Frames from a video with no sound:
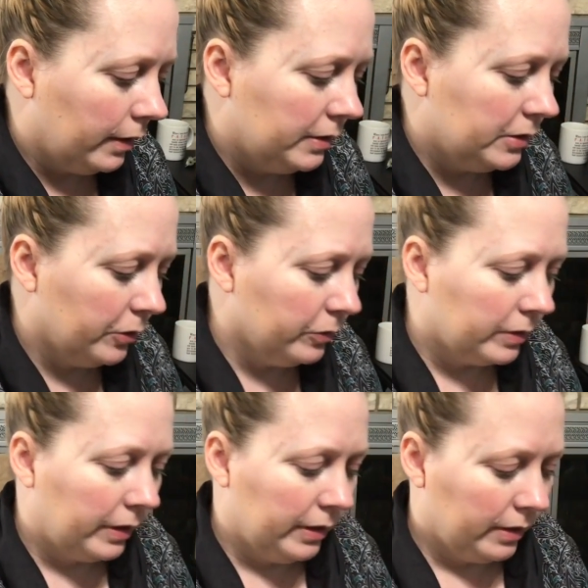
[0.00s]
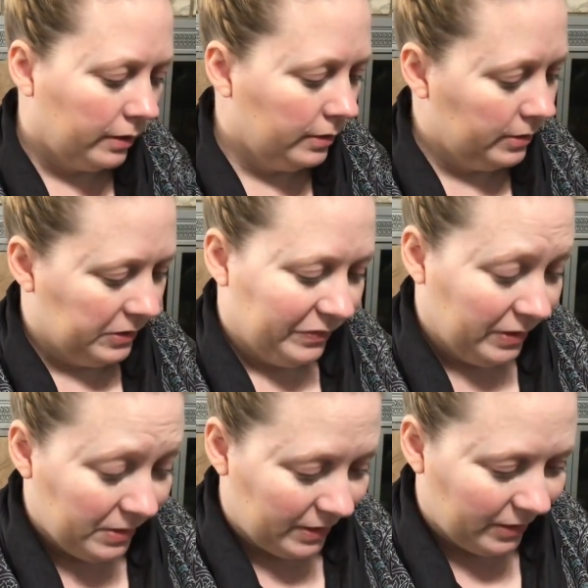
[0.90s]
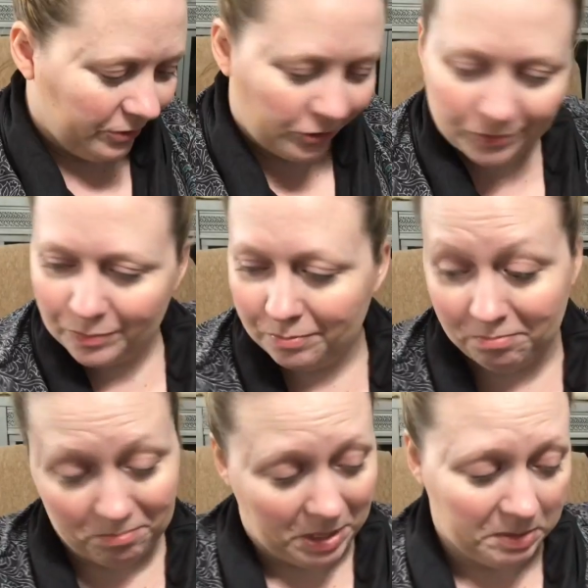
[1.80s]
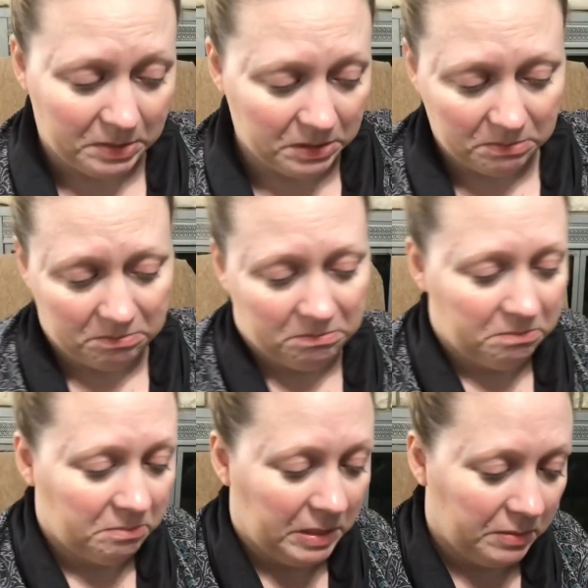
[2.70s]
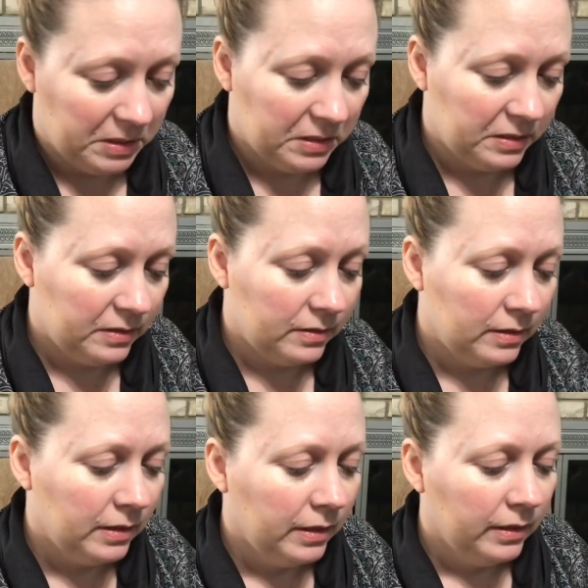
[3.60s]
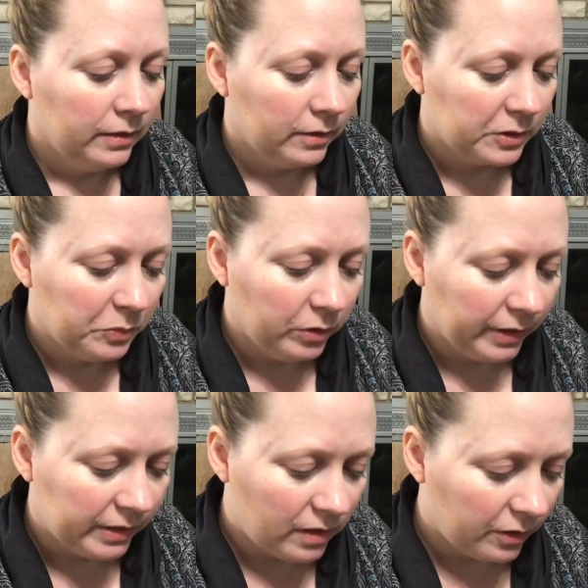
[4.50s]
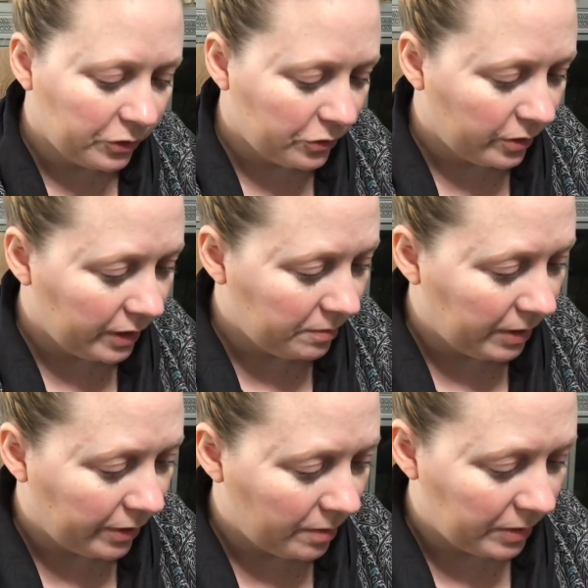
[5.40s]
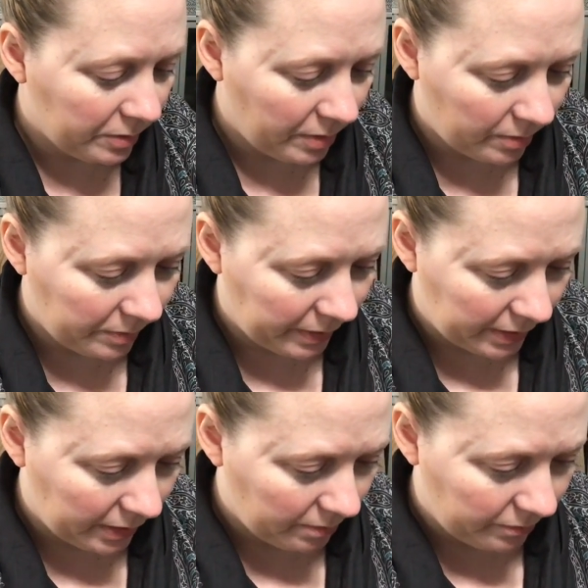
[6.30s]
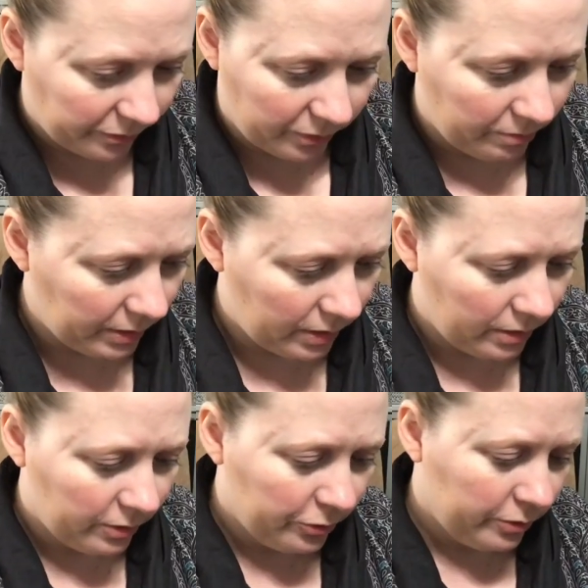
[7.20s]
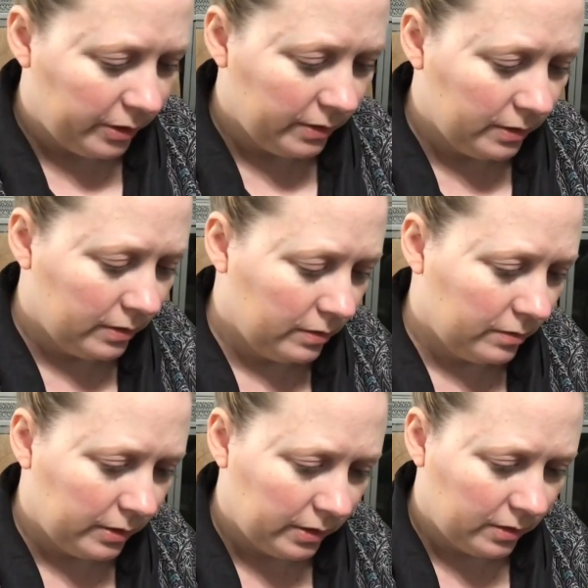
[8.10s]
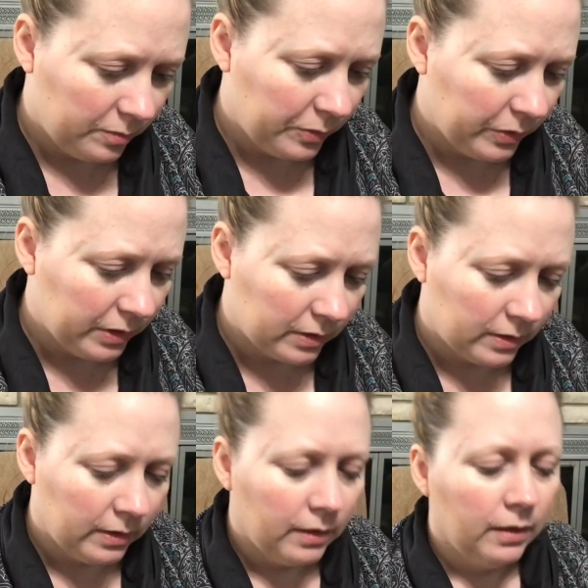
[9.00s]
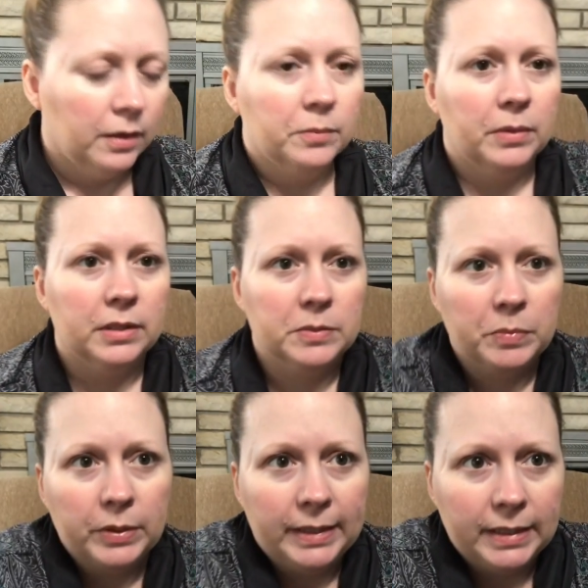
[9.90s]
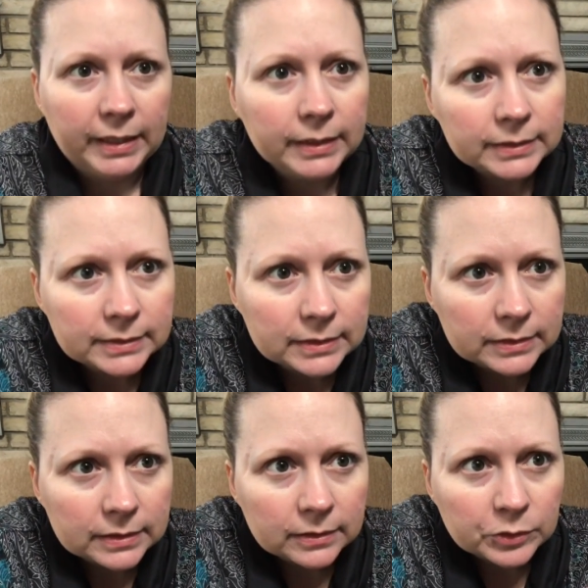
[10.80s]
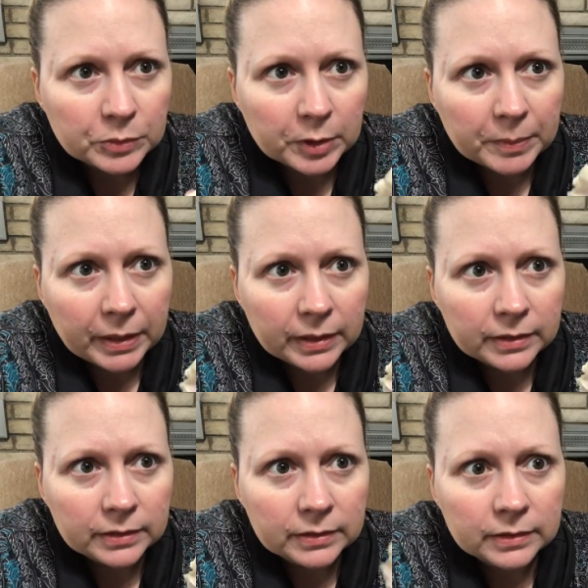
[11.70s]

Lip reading: I don't think this is vintage. Maybe it is. Looks more like a dollar store item my grandmother probably picked up from the Dollar Tree at some point. But it's pretty. It's just a little mermaid